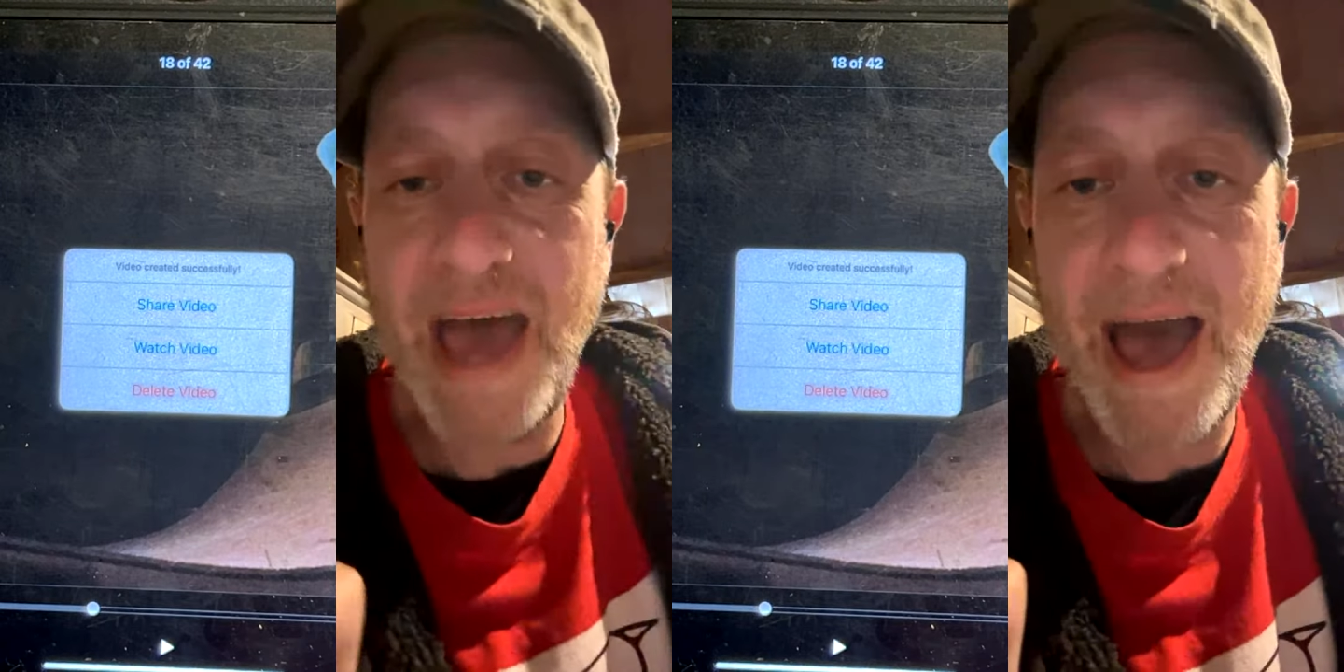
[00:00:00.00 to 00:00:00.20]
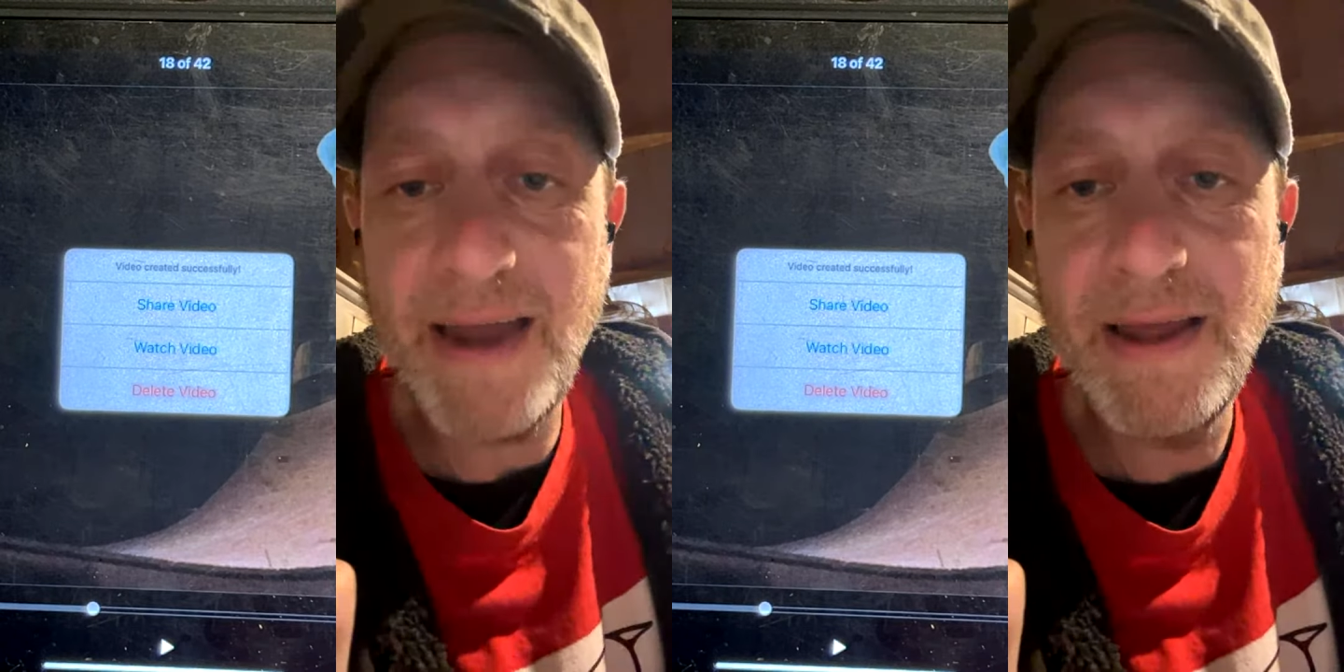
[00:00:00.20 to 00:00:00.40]

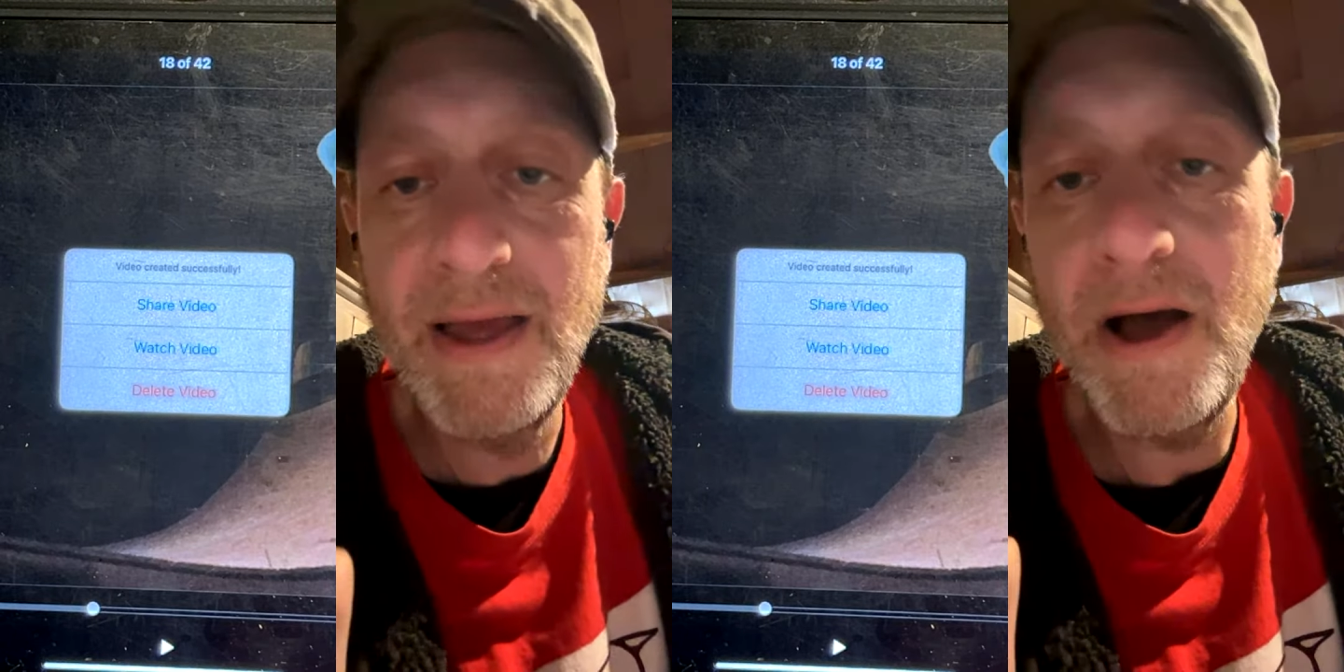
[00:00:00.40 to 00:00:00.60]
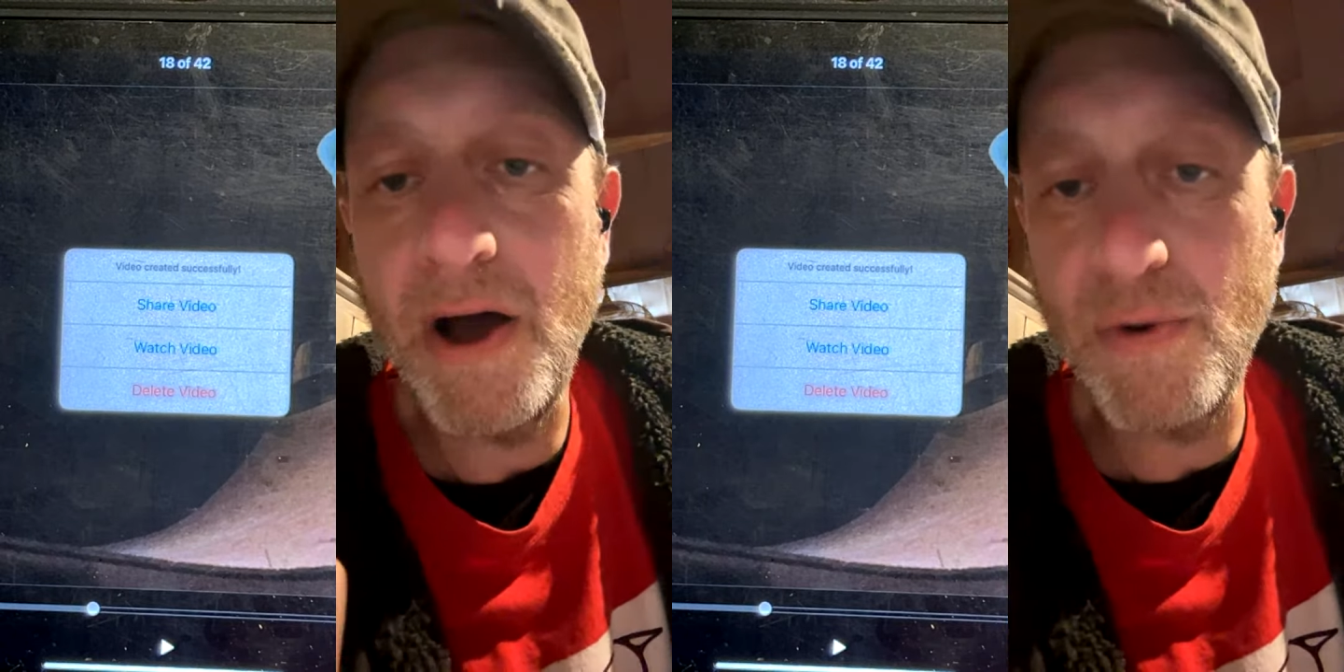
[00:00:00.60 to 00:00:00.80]
that
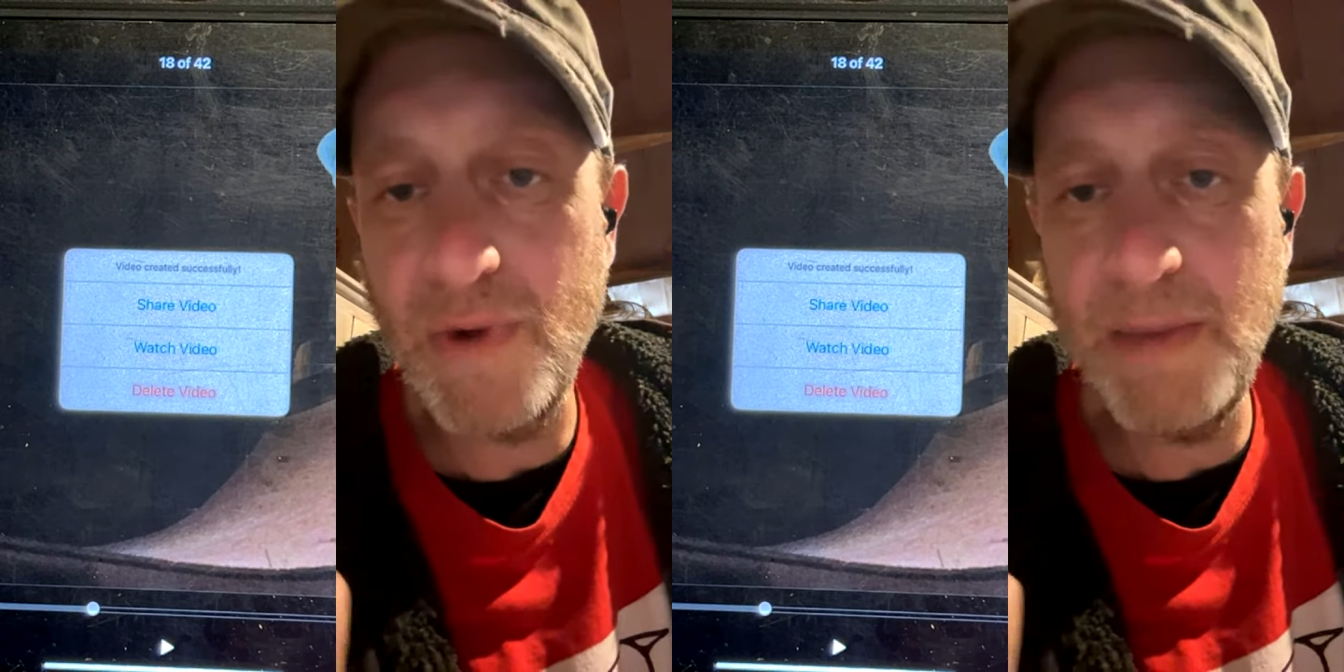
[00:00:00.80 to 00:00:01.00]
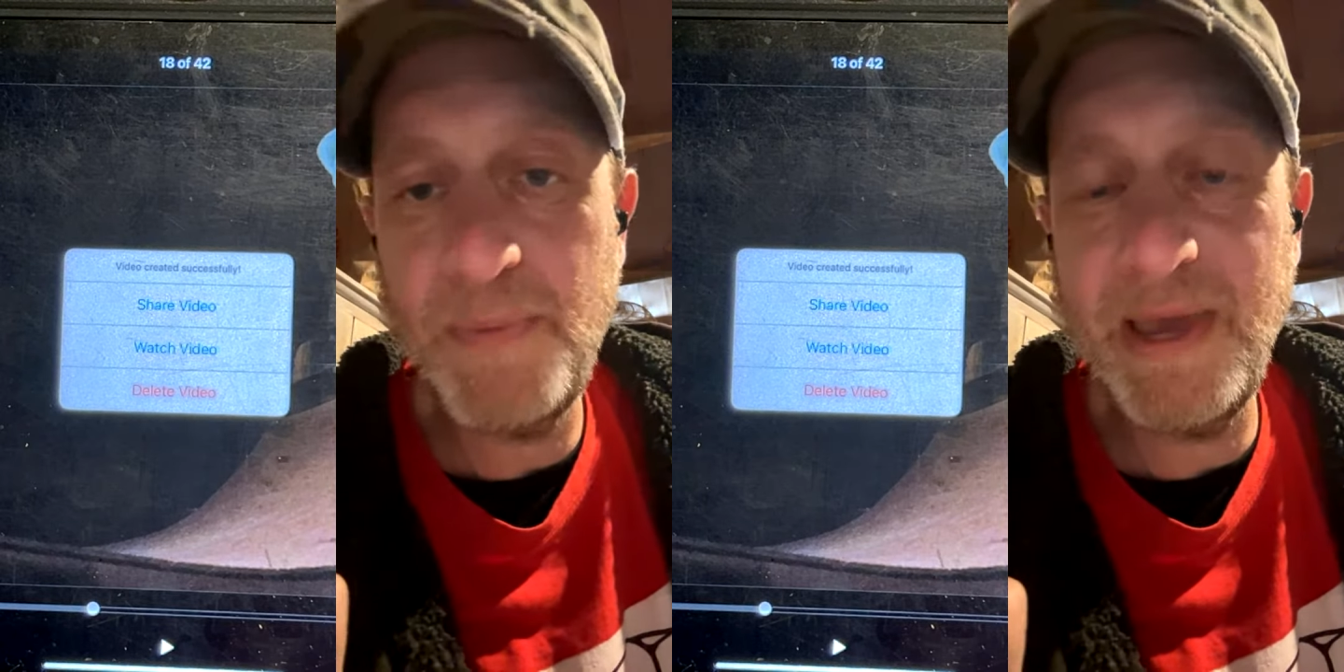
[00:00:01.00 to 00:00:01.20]
on
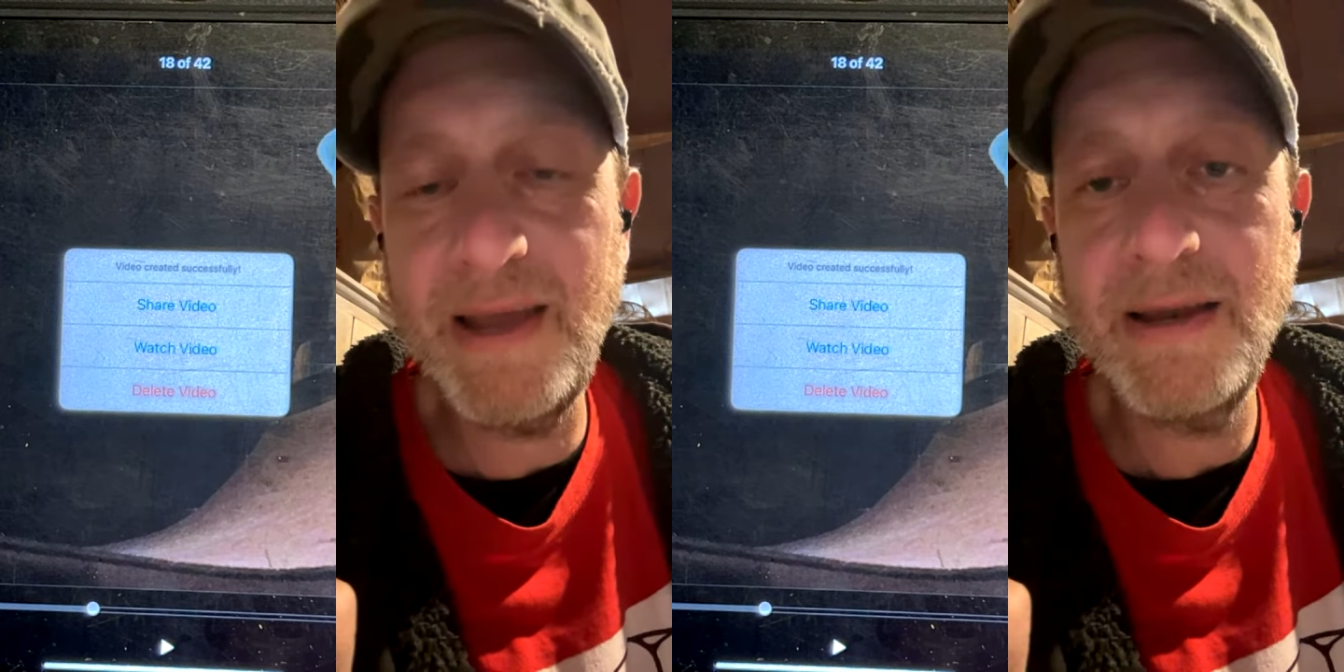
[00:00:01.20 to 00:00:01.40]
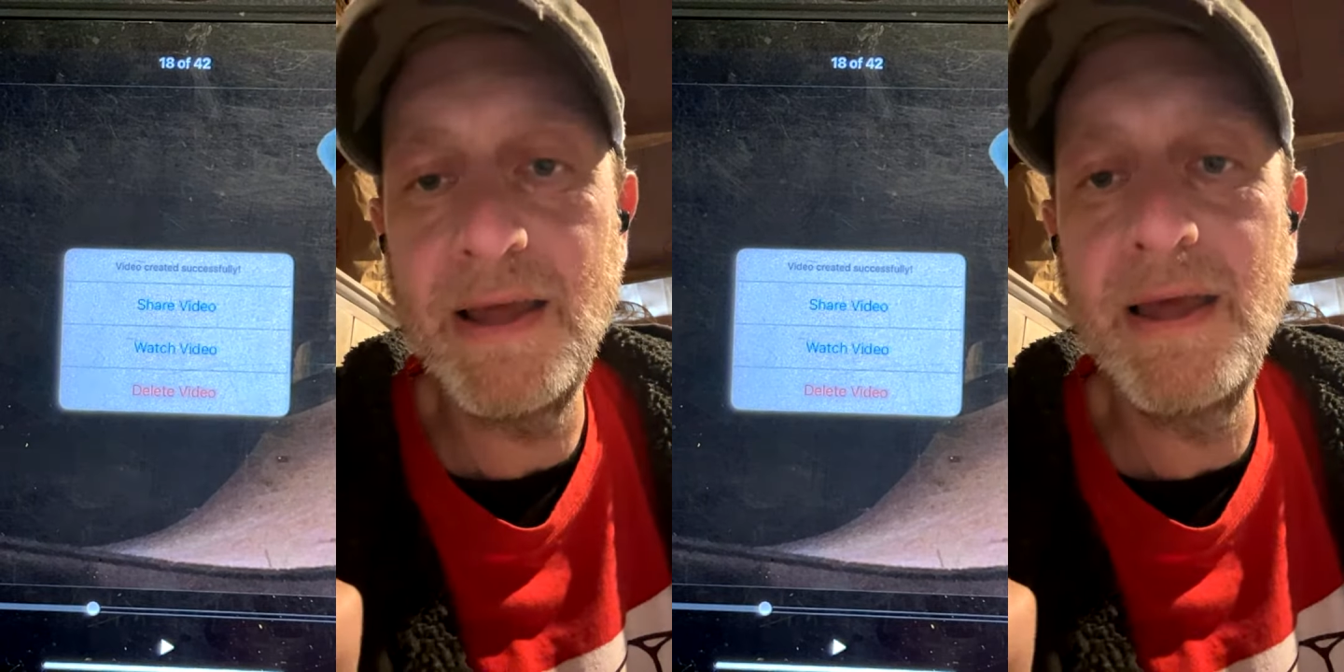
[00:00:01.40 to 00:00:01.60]

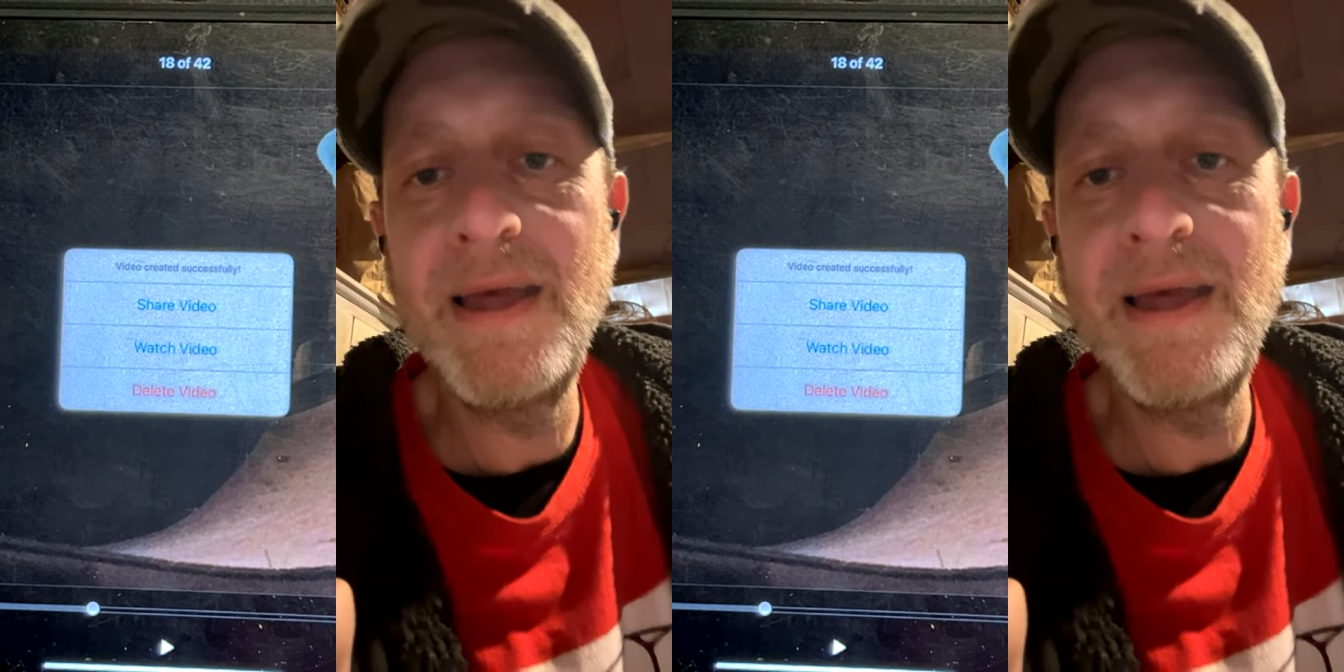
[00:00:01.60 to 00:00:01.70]
repeat.